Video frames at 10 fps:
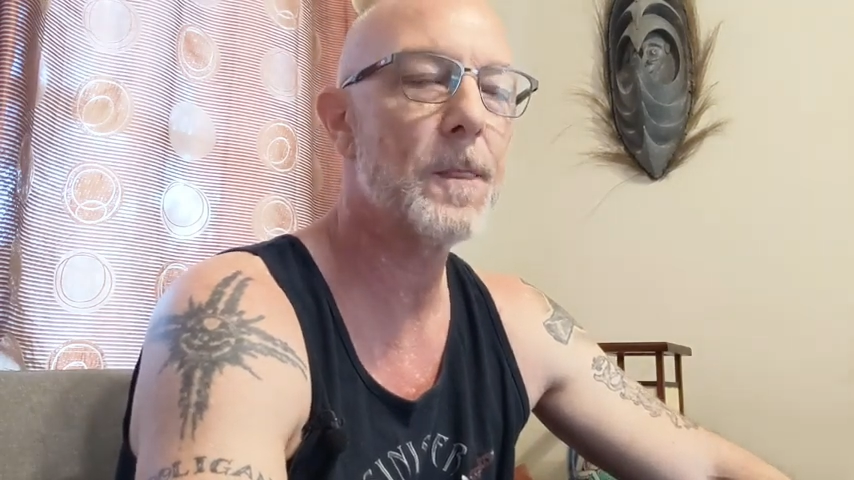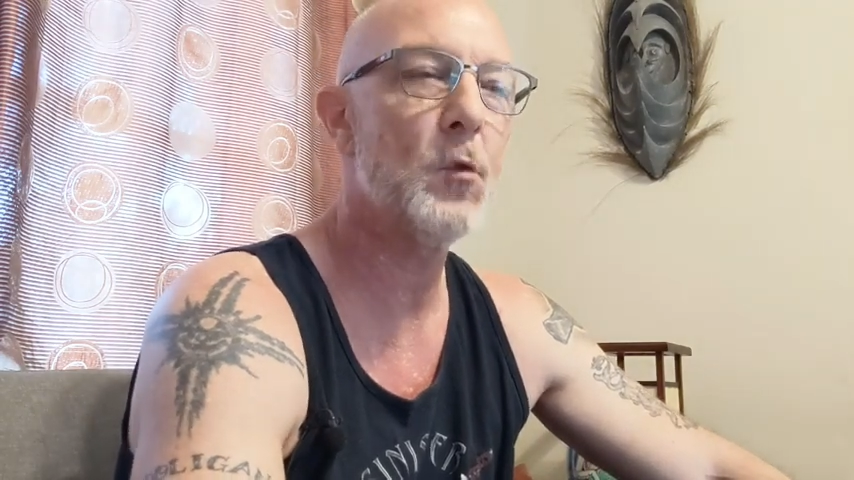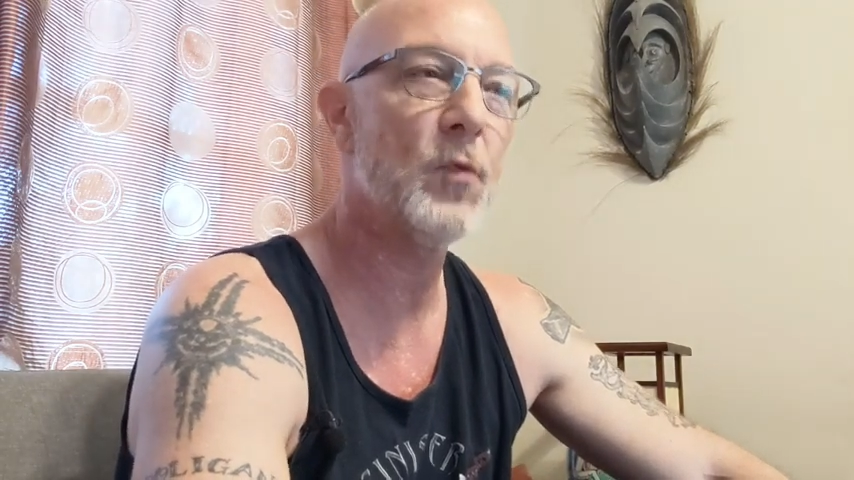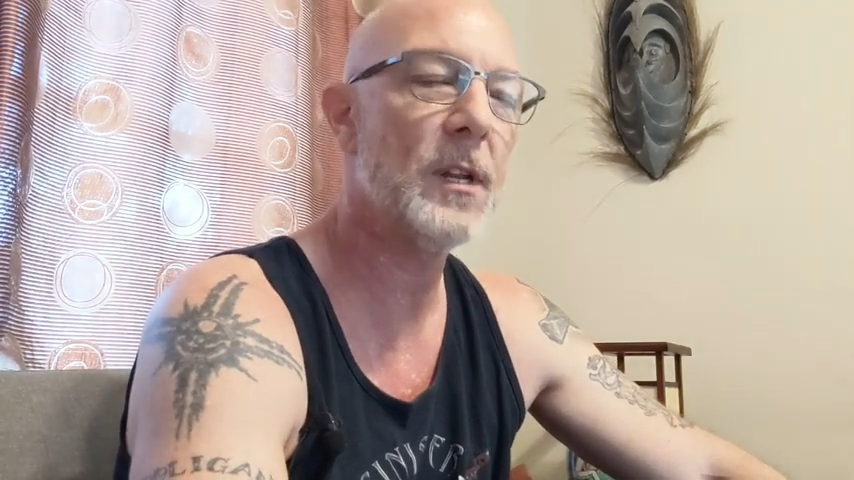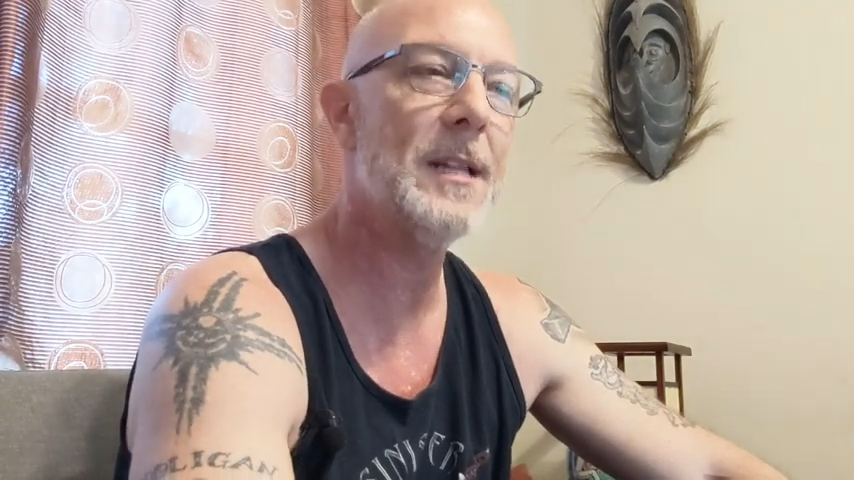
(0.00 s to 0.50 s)

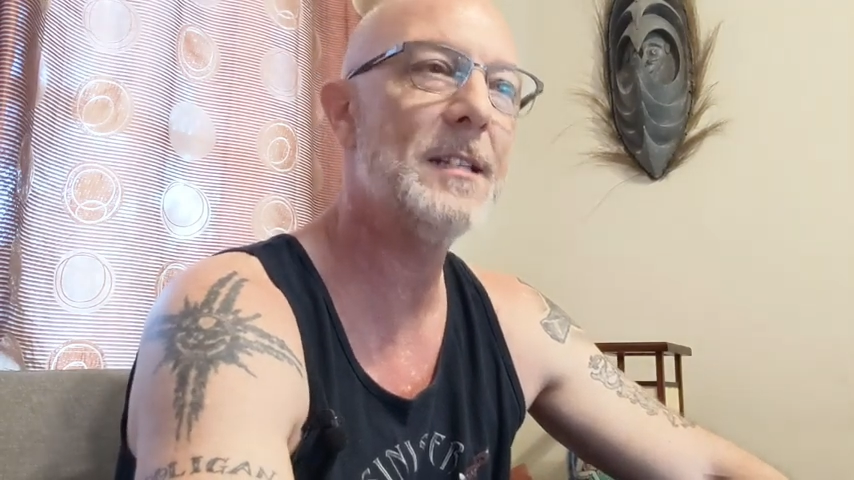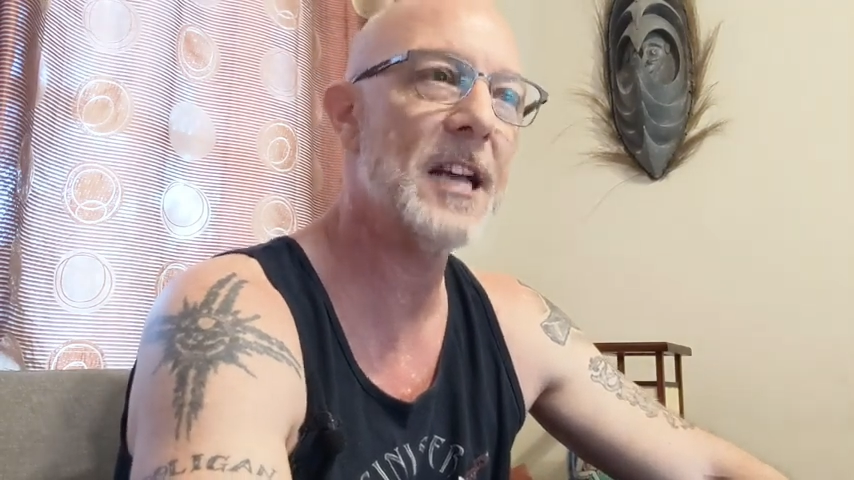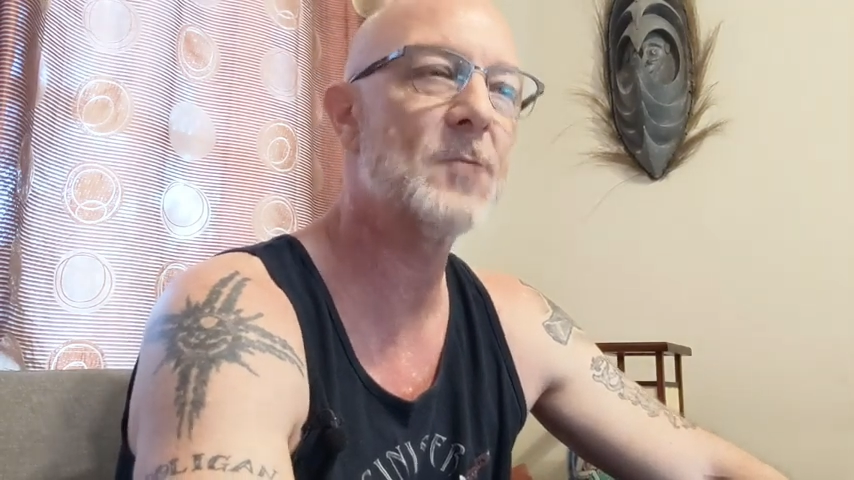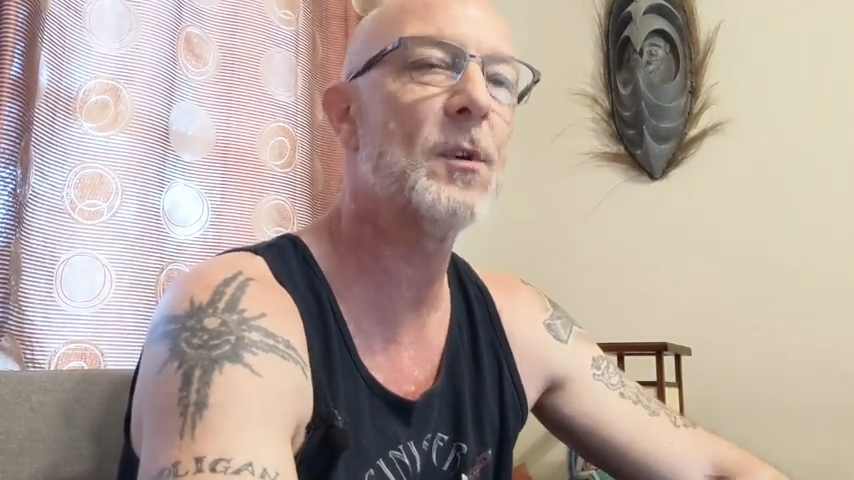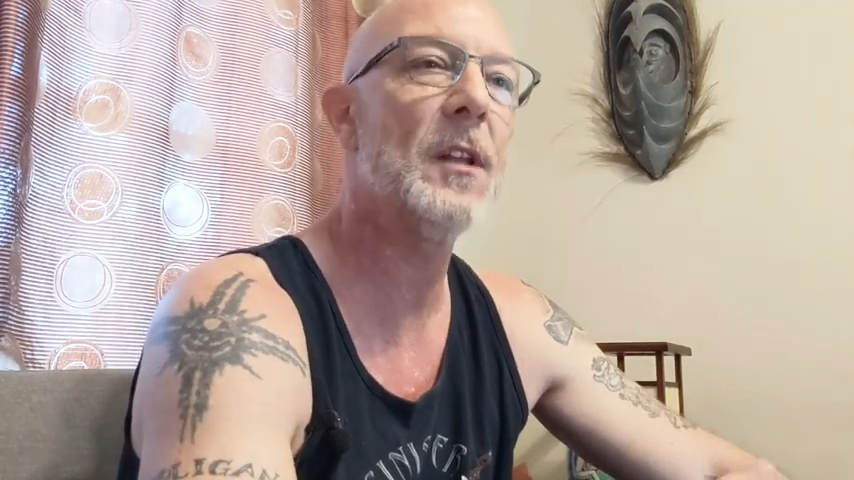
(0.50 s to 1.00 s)
you really
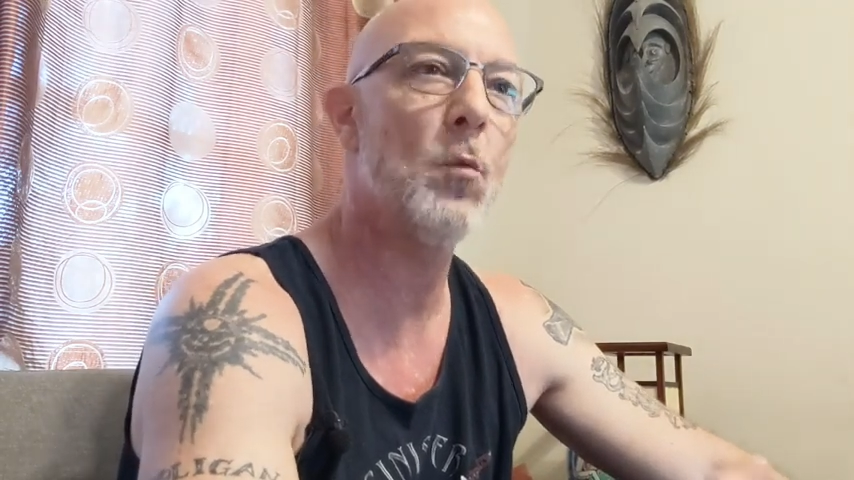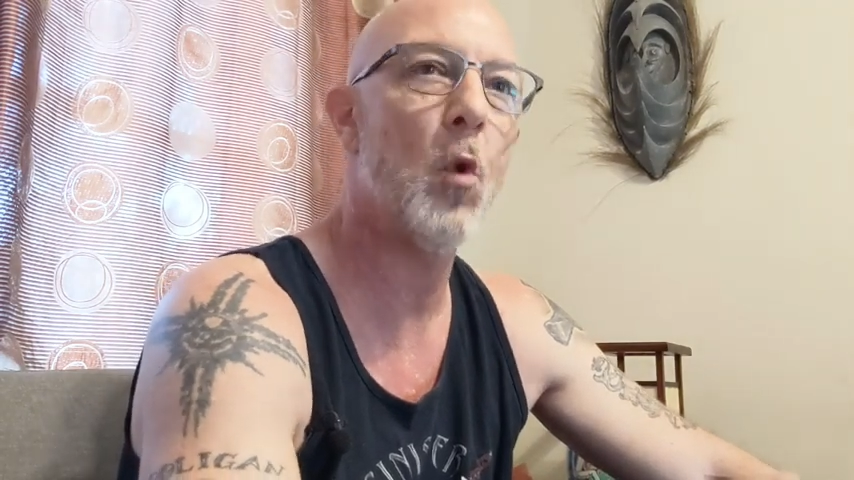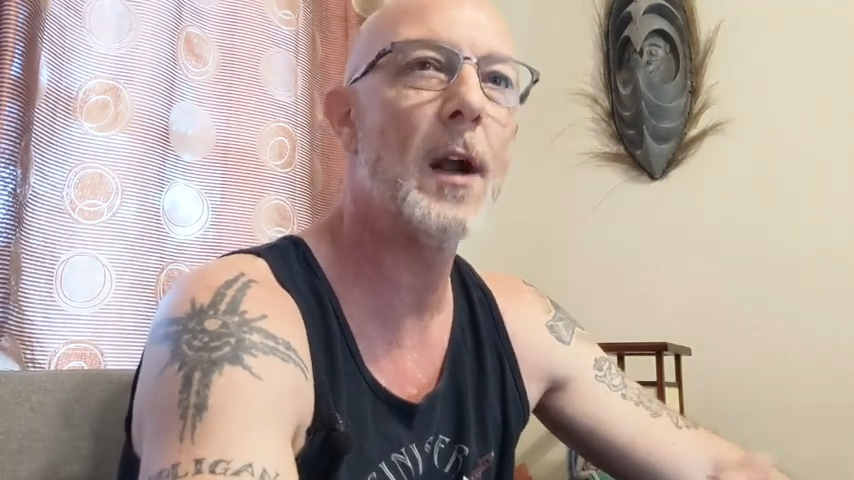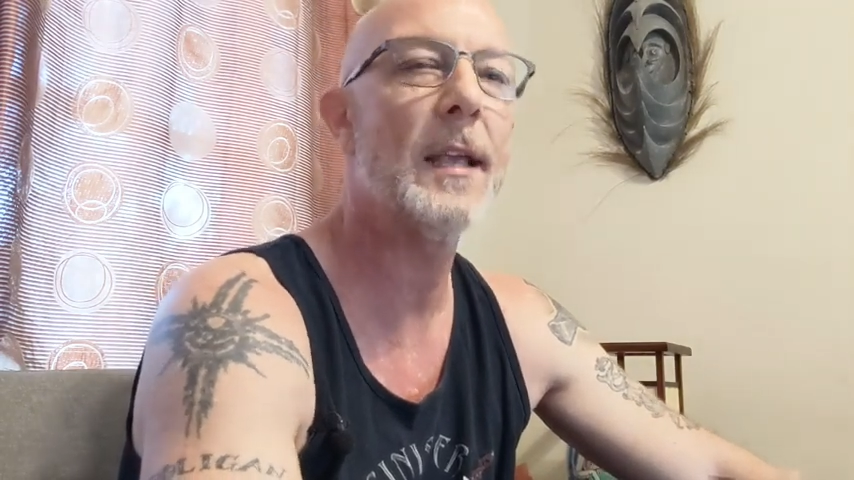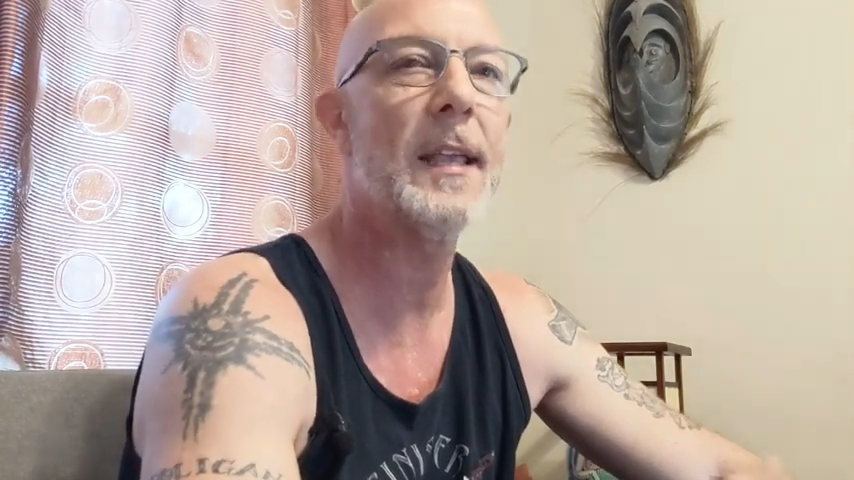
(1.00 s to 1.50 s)
desperately
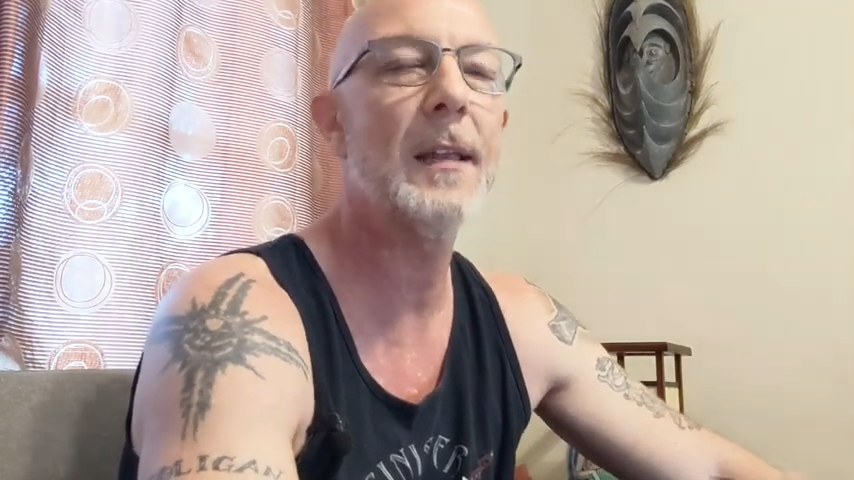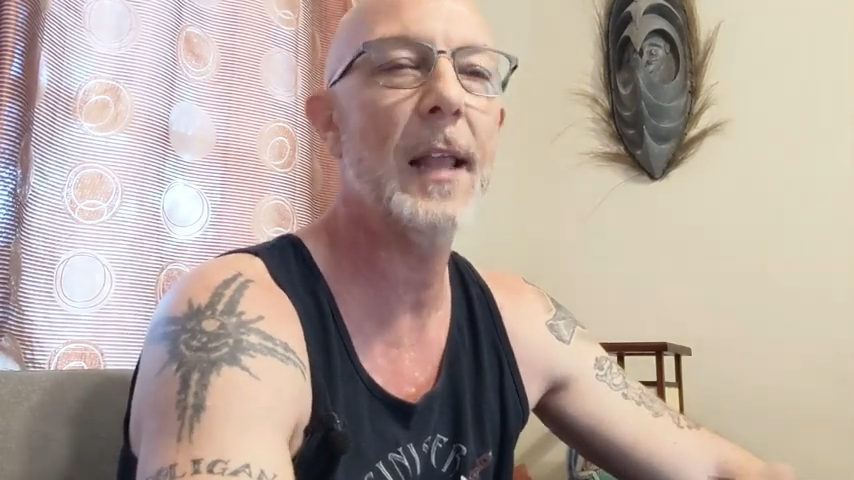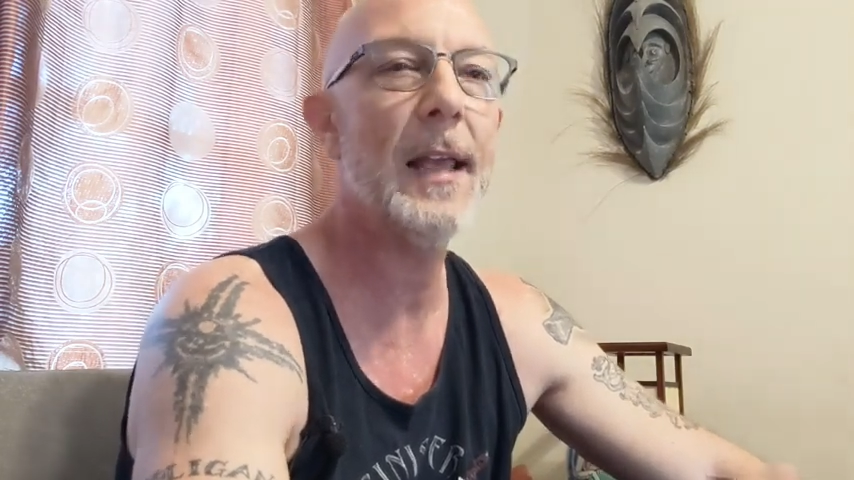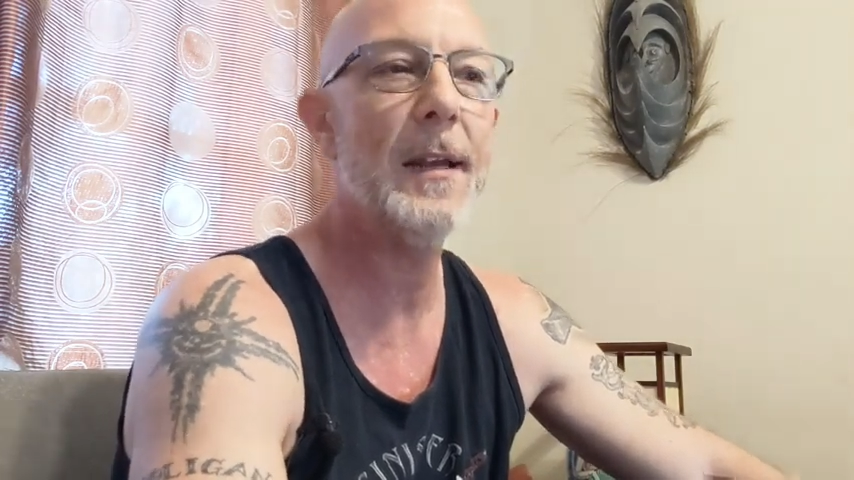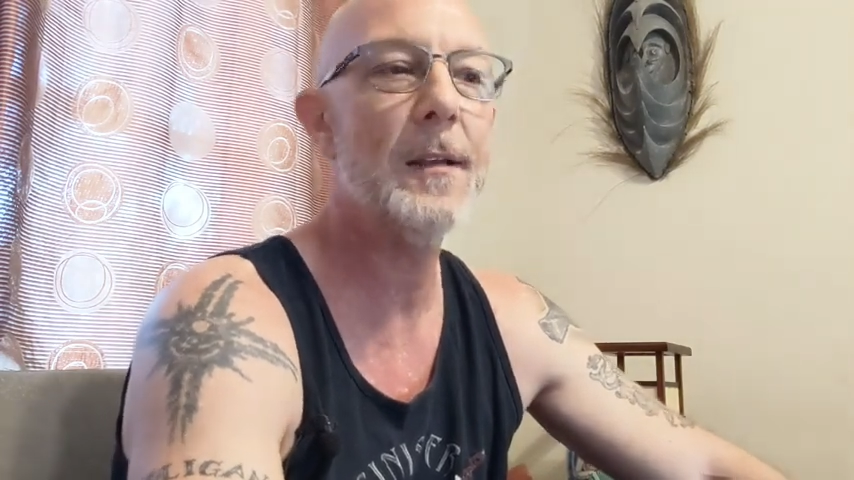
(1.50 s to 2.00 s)
want to get
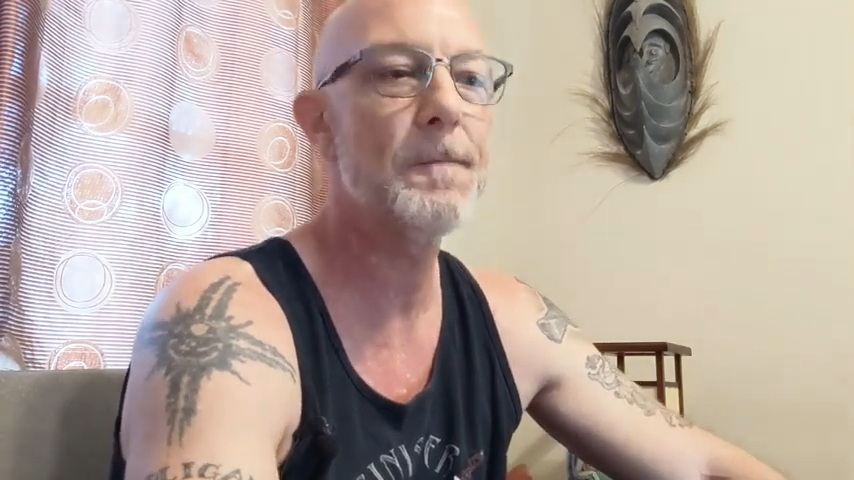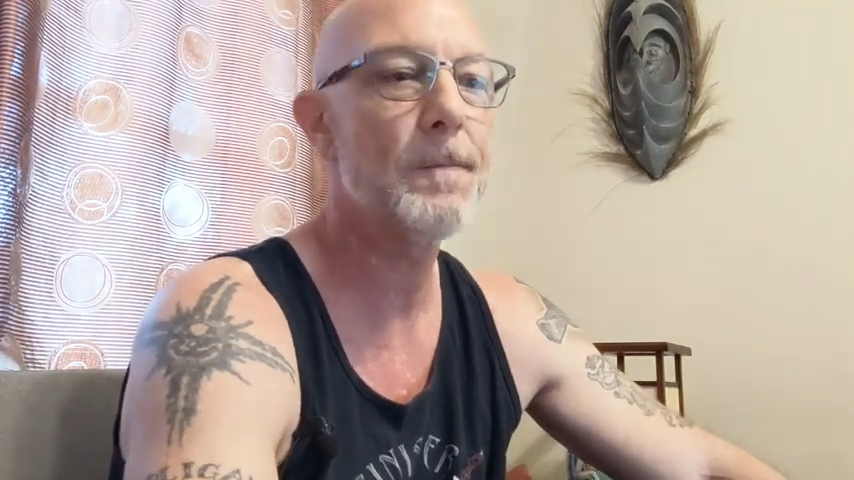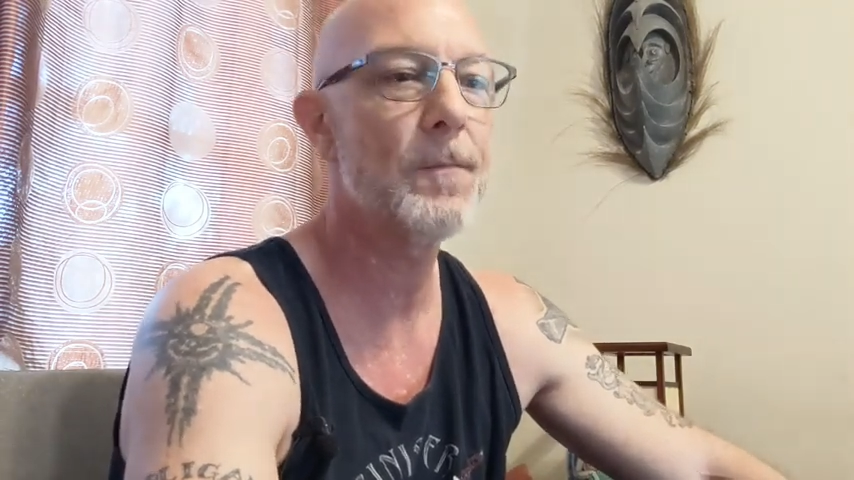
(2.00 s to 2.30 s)
laid,